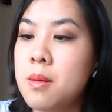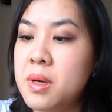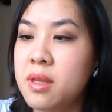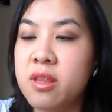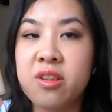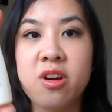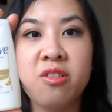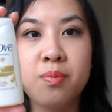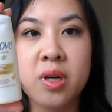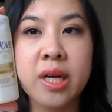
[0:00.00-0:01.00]
Another
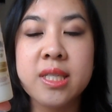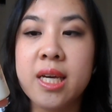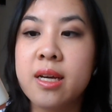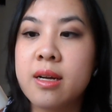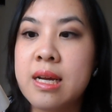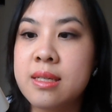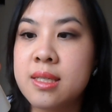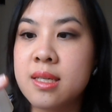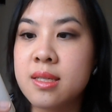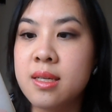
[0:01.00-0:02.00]
Dove product here,
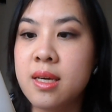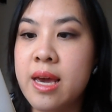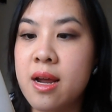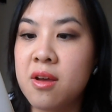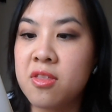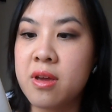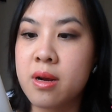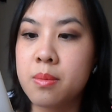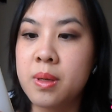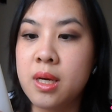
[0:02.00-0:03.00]
and this is the Hair
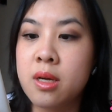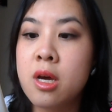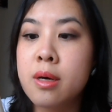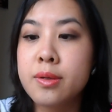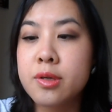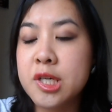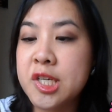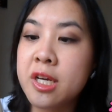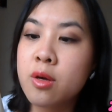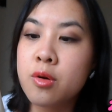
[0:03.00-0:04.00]
Therapy
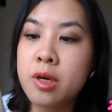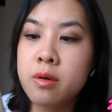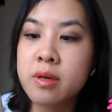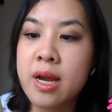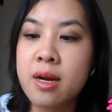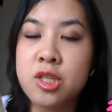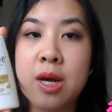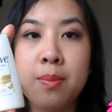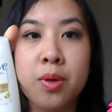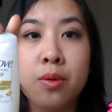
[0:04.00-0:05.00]
Nourishing Oil
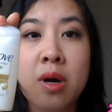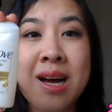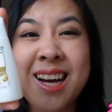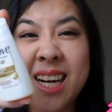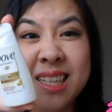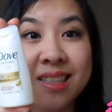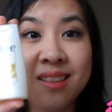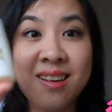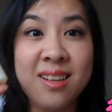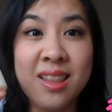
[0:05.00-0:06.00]
Care Shampoo. I
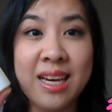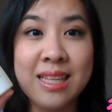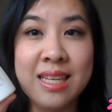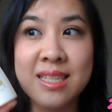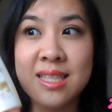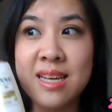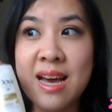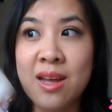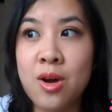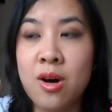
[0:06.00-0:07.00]
did not like
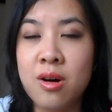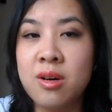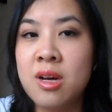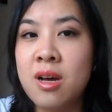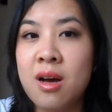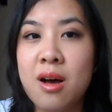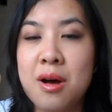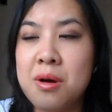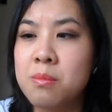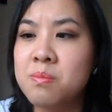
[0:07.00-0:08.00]
this at all.
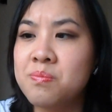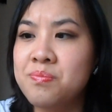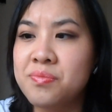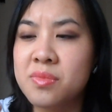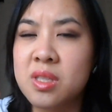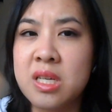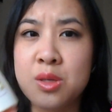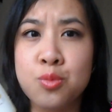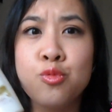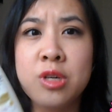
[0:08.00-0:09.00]

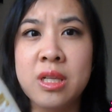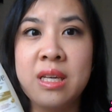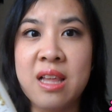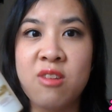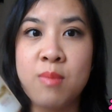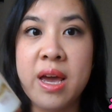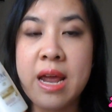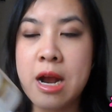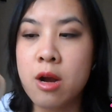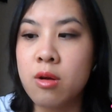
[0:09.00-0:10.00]
This really left
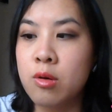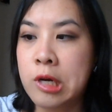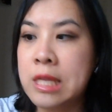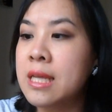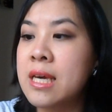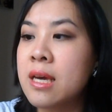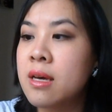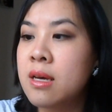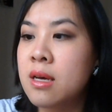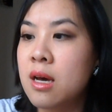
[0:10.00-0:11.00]
my hair
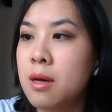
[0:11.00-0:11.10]
oily,